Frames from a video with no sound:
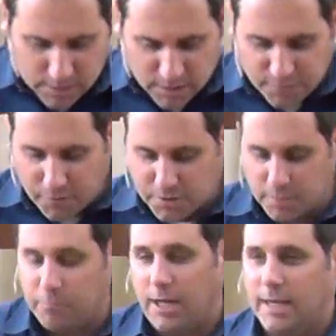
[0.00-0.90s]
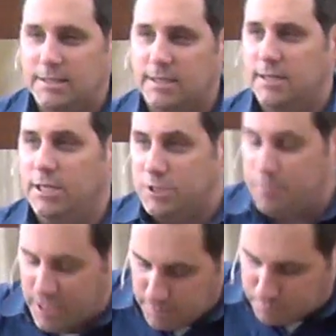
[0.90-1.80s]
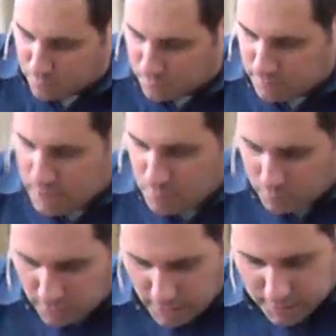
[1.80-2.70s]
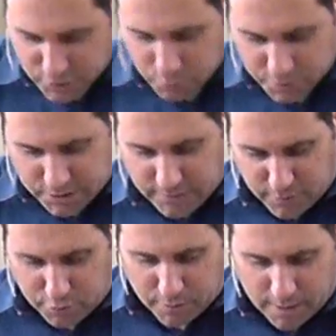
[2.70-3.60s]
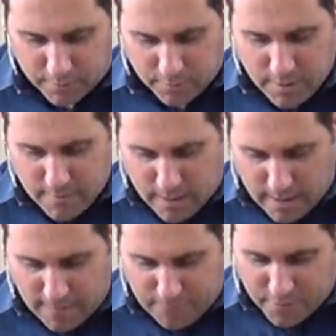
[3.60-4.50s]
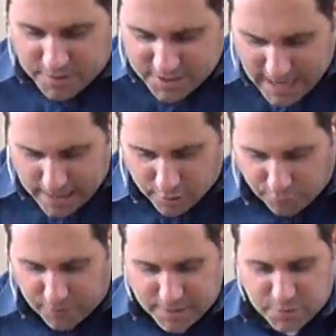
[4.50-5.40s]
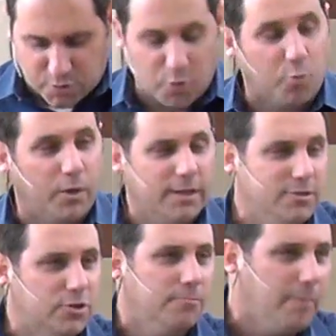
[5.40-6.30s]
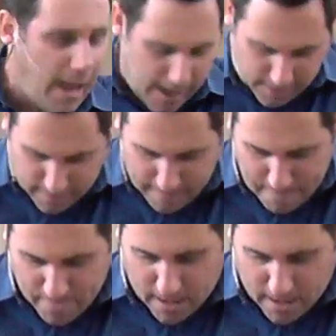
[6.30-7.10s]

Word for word: So, this verse implies that these people will also receive a crown uh, for the sacrifices they're willing to make